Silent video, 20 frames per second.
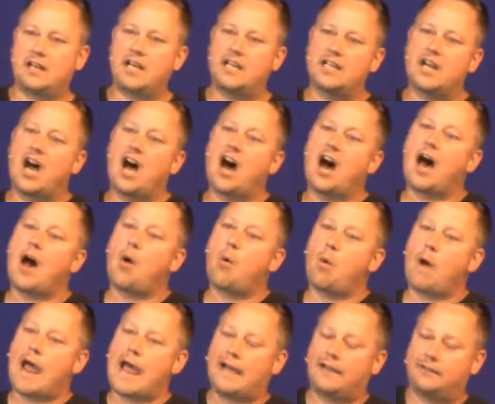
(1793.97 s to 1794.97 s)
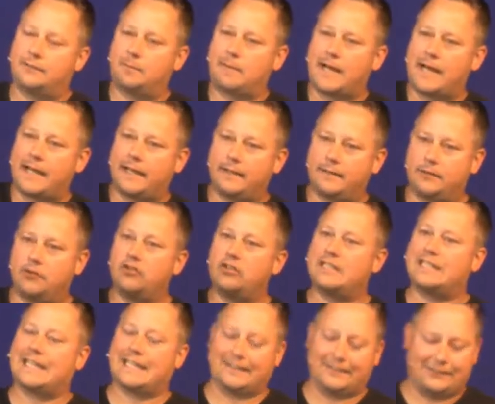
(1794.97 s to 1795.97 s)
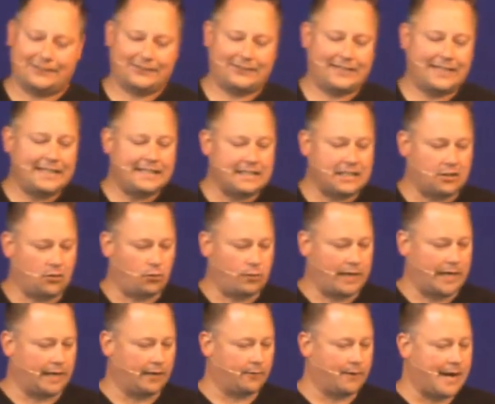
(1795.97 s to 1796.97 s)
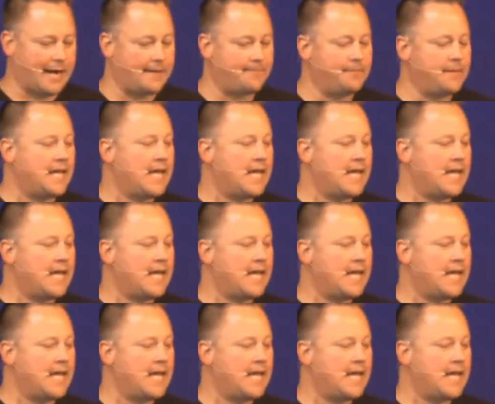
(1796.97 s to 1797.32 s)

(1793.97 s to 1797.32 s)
in hot wax by usually like a signet ring, right?